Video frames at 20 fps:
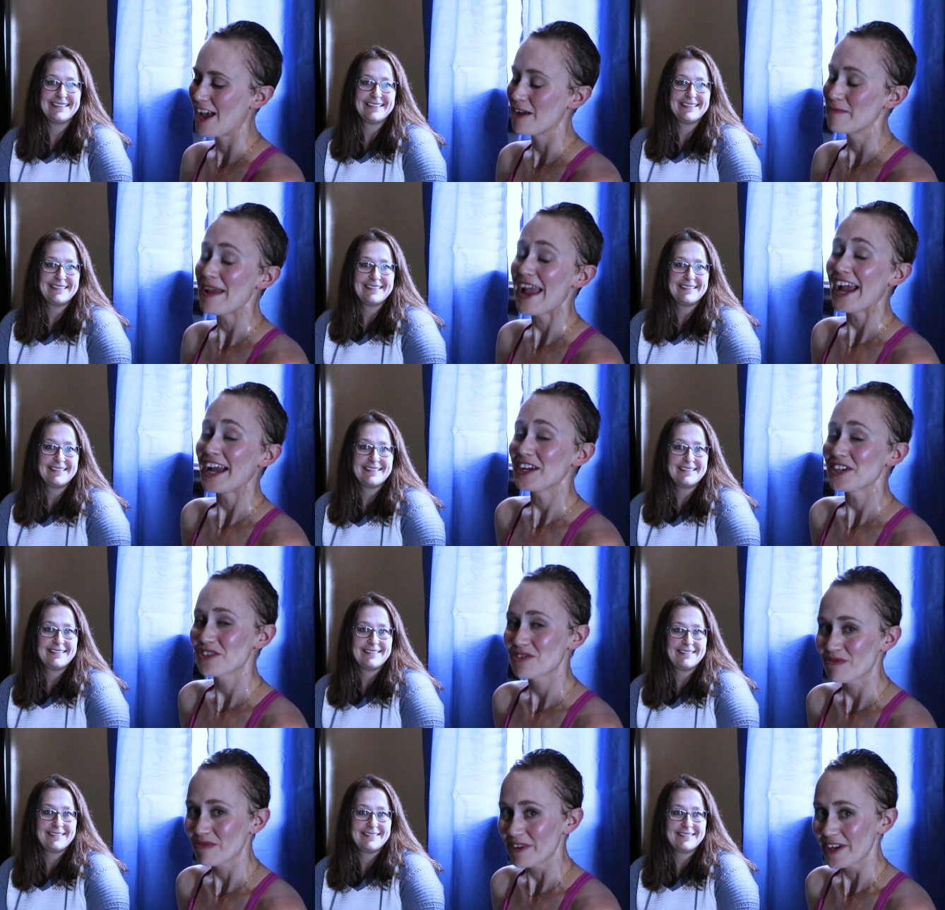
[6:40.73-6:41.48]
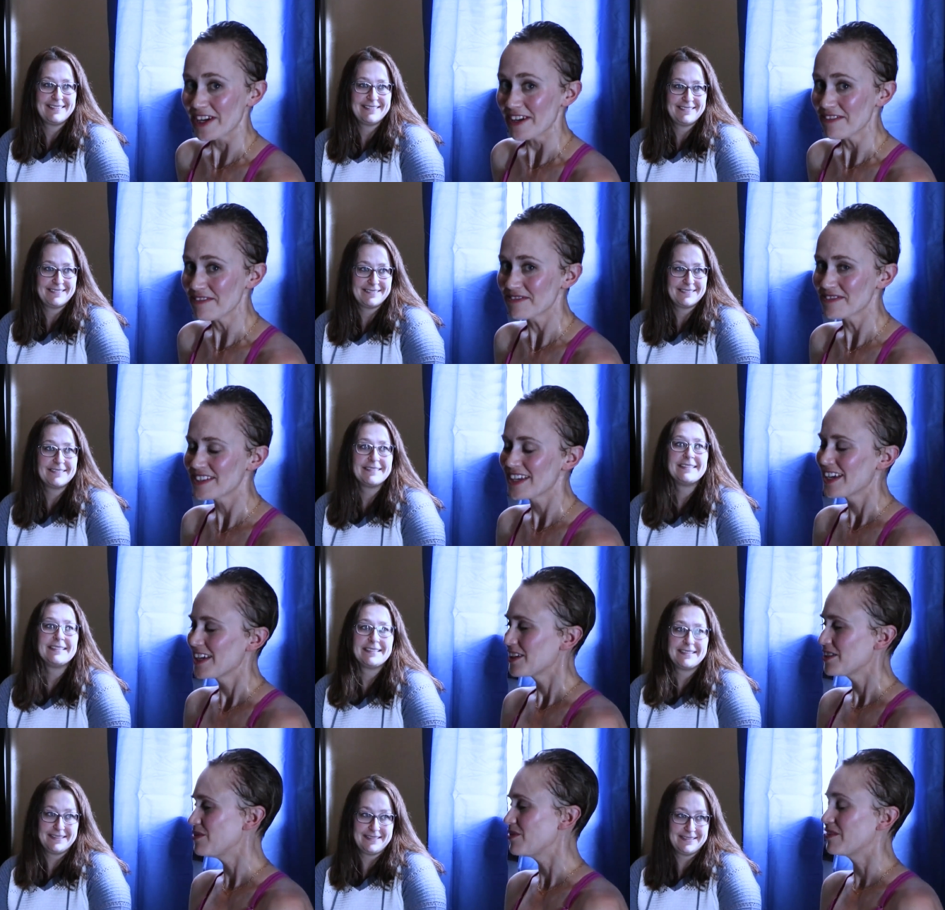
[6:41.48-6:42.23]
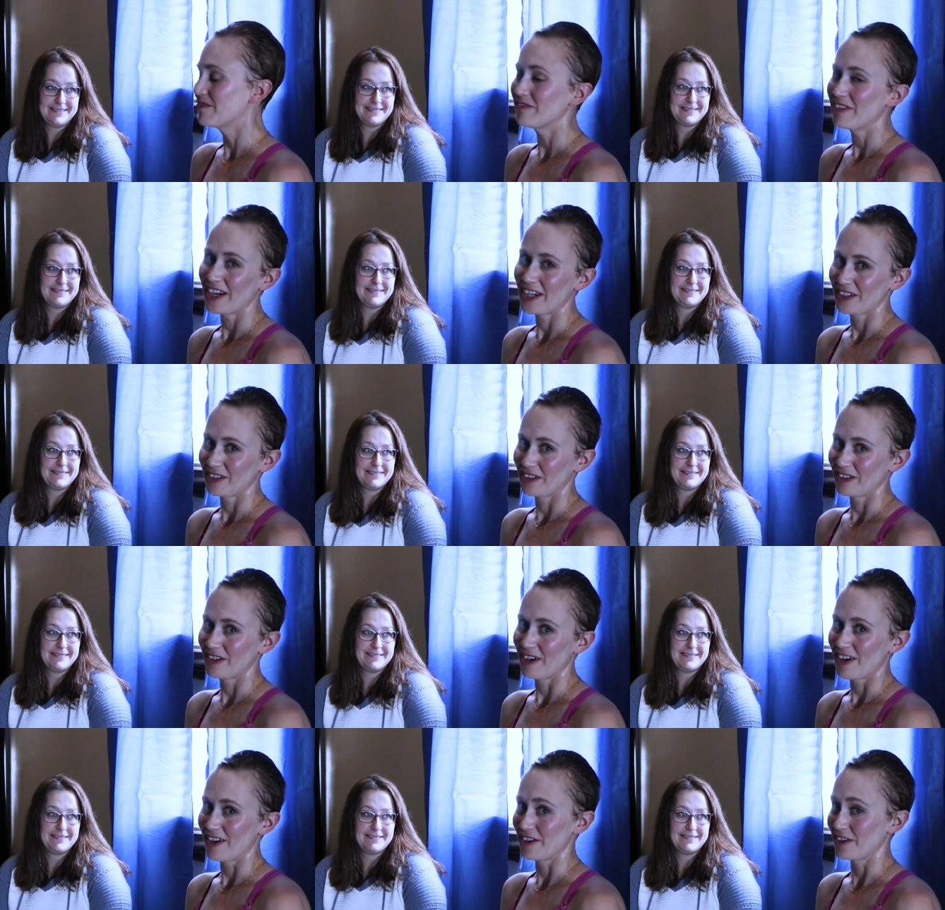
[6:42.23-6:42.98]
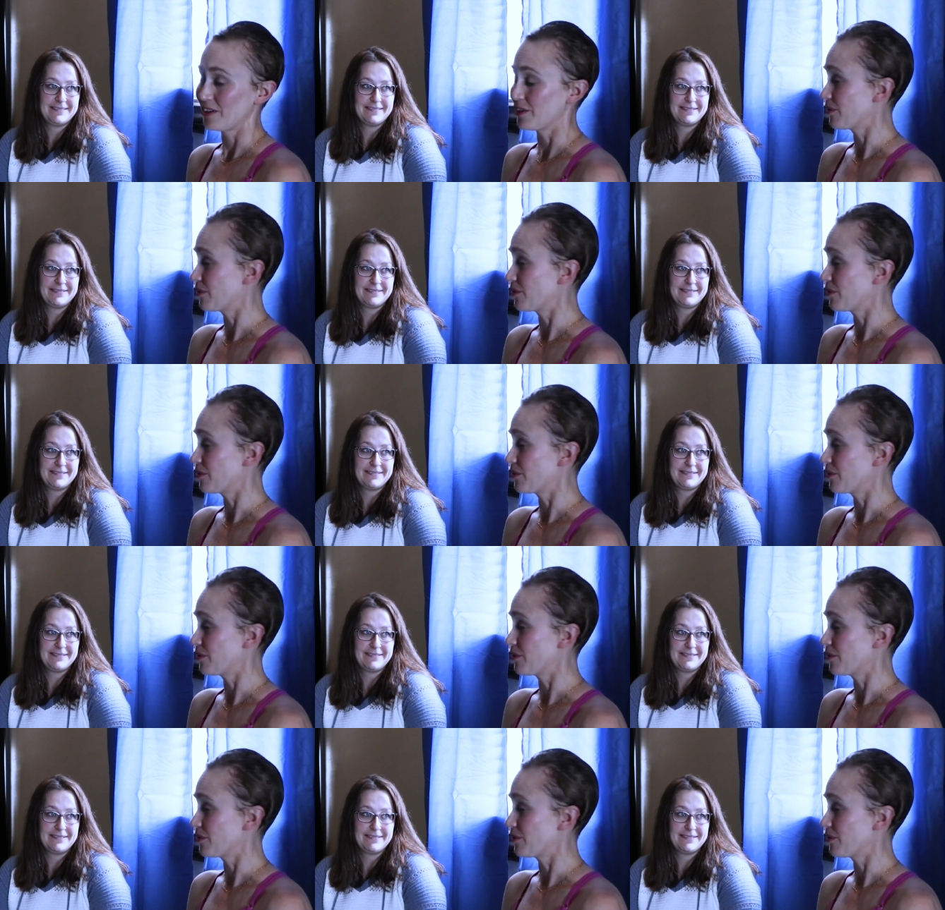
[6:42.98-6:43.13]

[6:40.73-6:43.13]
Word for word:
Speaker 1: um, at Drift. You can find her on